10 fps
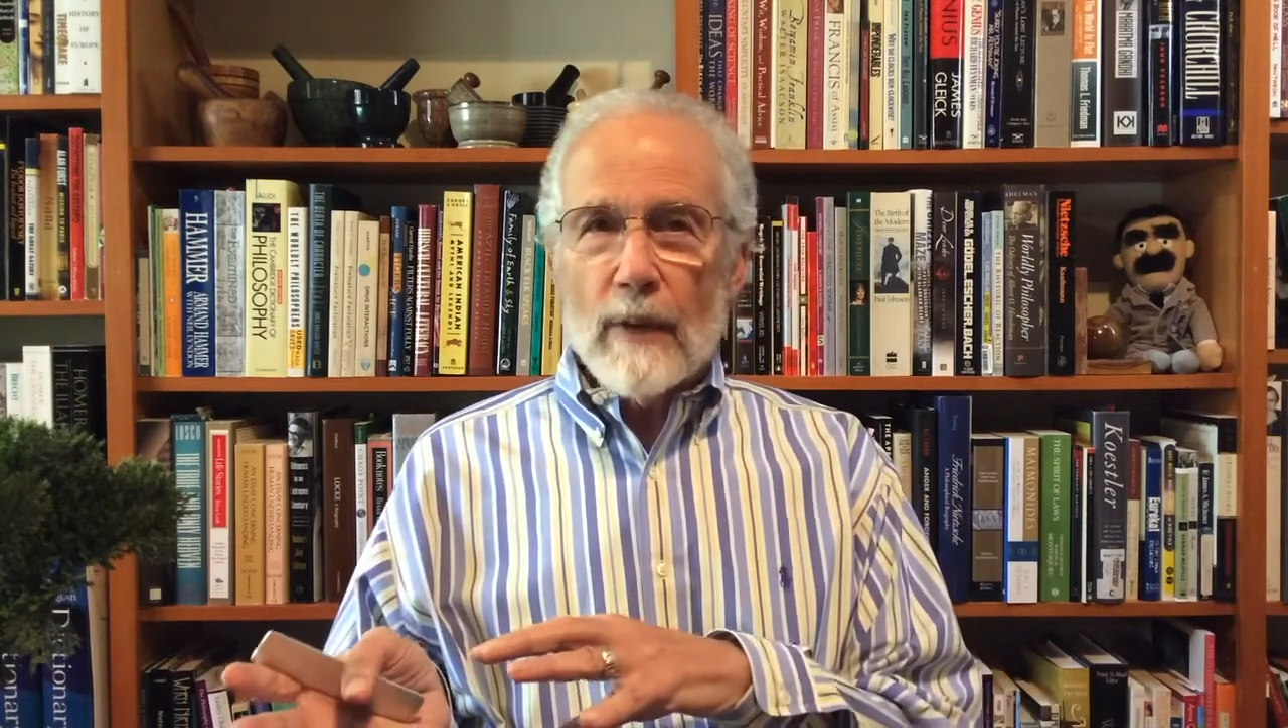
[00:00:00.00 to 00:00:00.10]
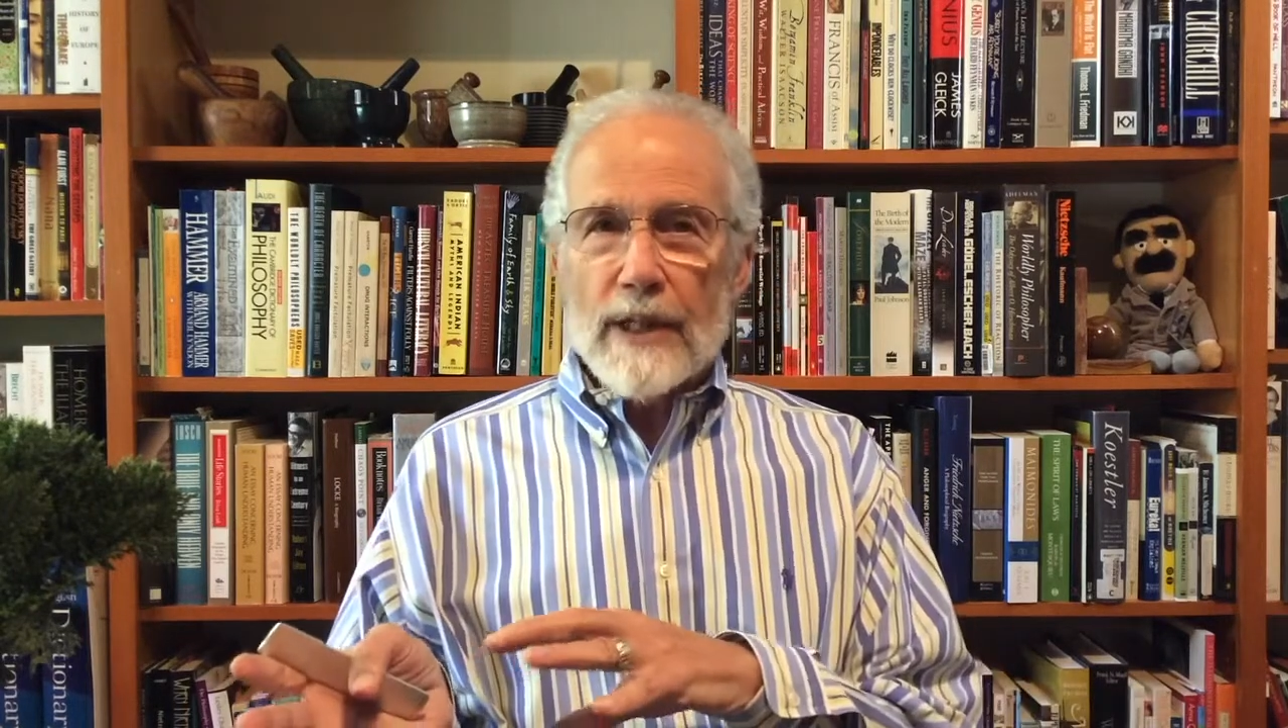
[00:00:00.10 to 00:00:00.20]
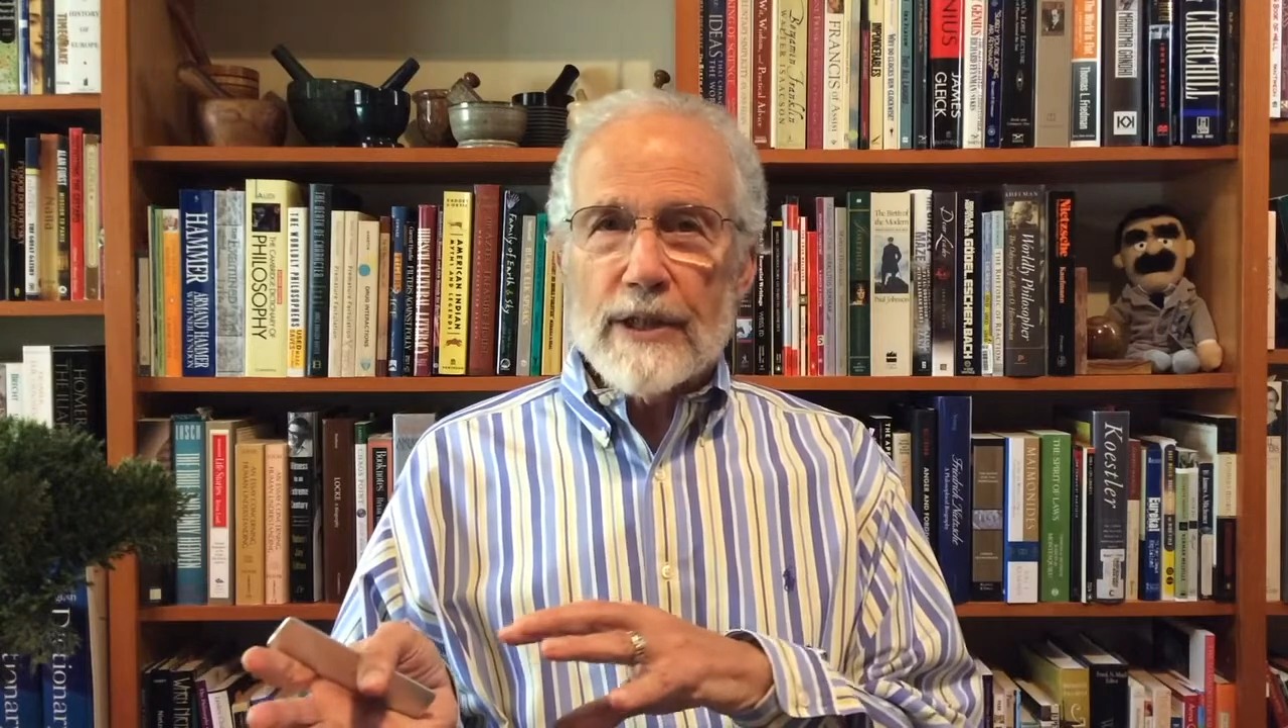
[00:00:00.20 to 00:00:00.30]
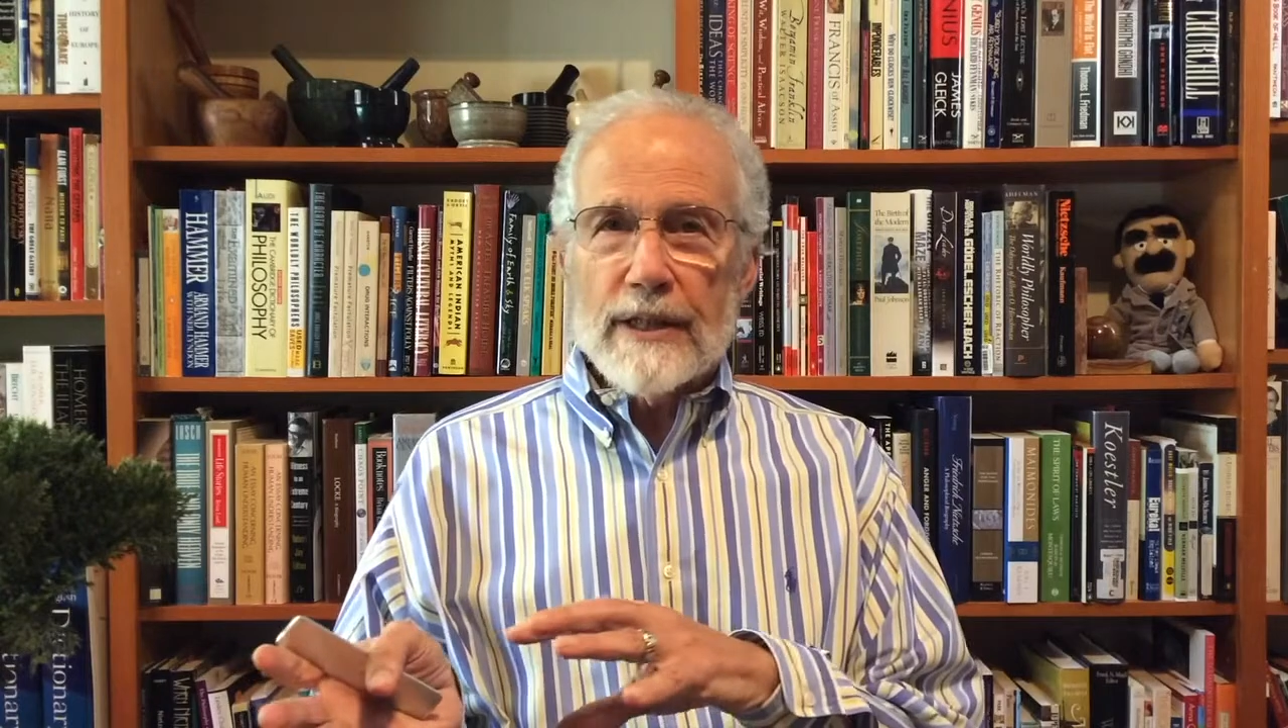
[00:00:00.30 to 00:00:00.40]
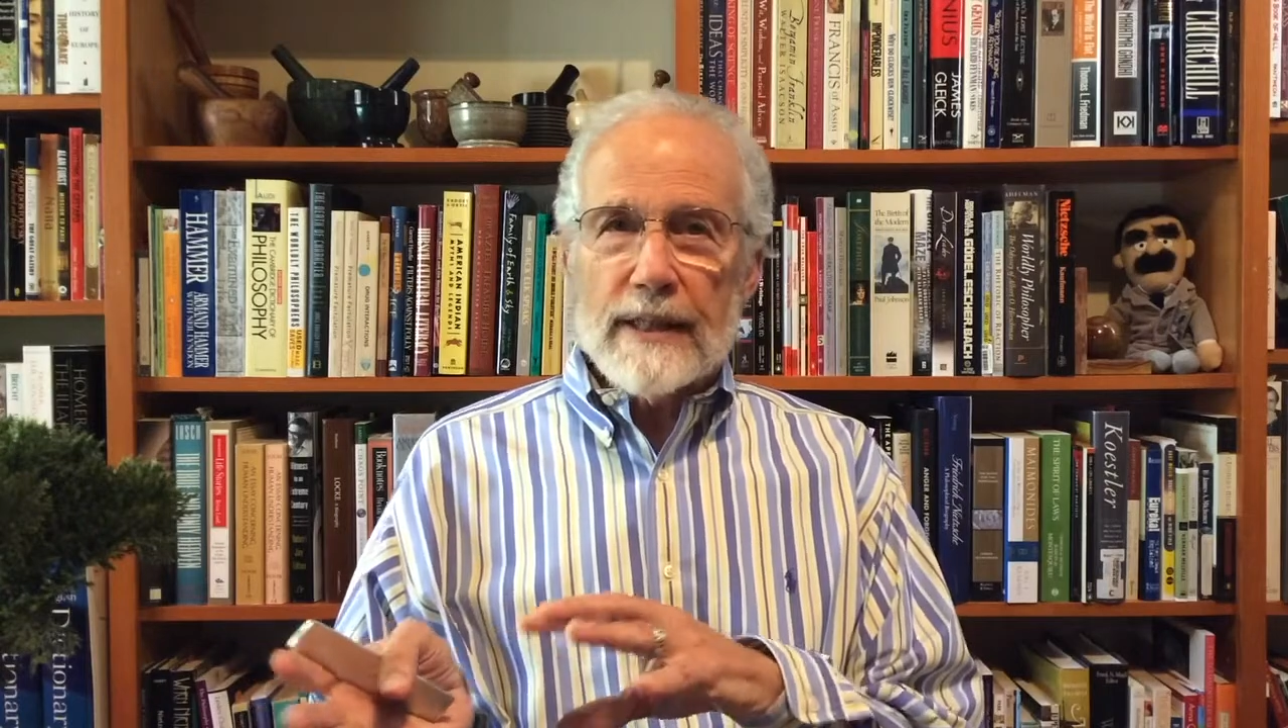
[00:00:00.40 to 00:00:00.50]

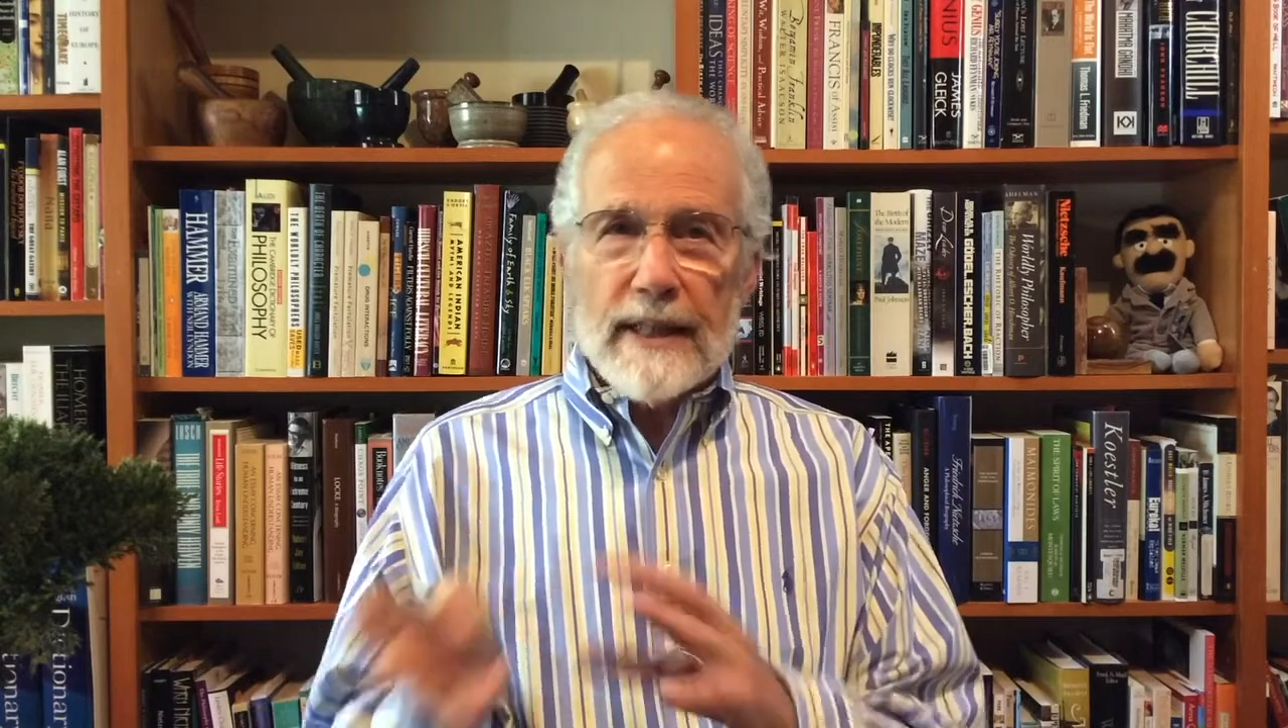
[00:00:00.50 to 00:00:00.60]
questions.